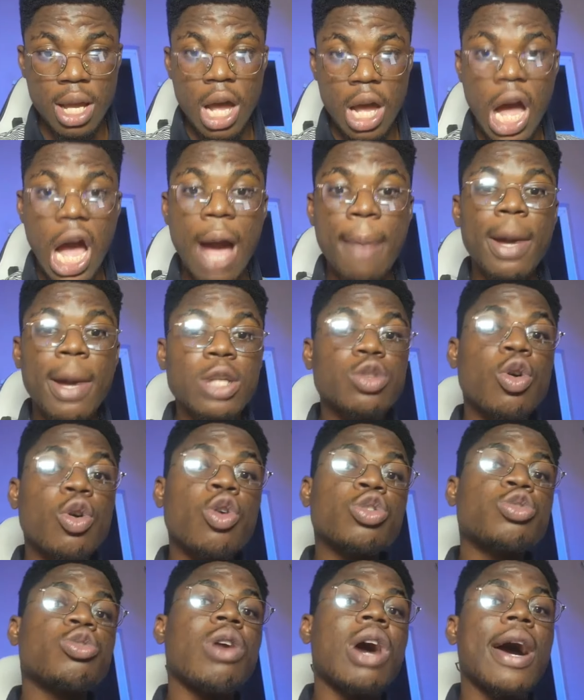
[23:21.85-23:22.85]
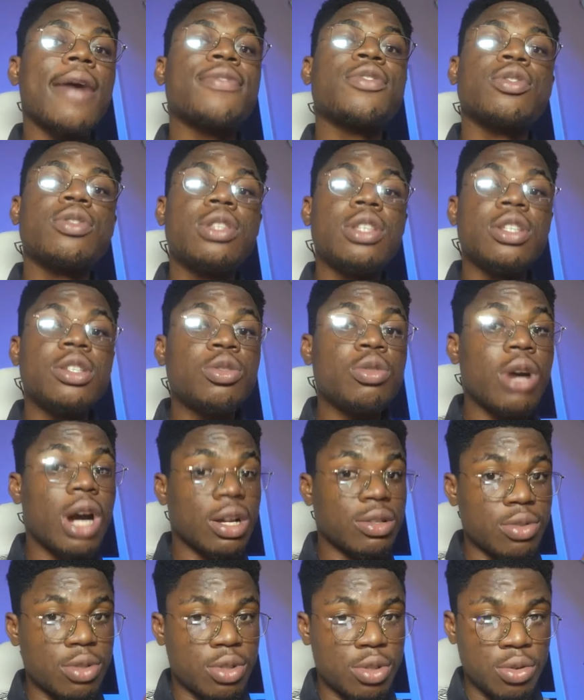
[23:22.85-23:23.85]
I might also have to teach you how
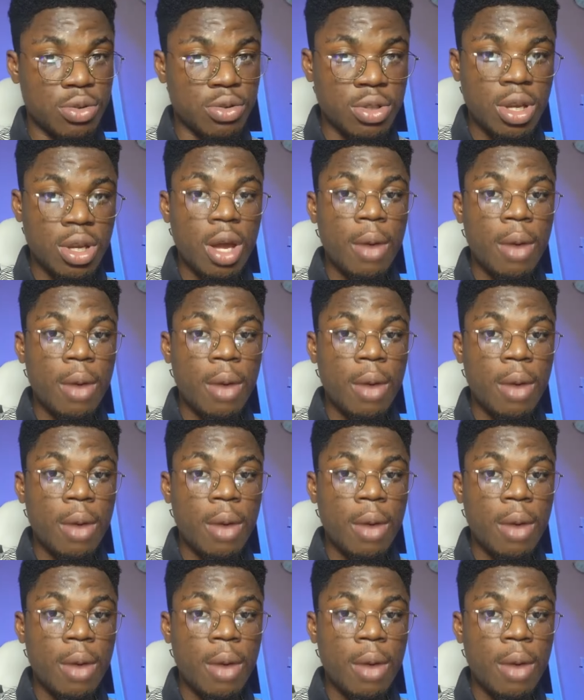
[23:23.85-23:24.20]
to choose,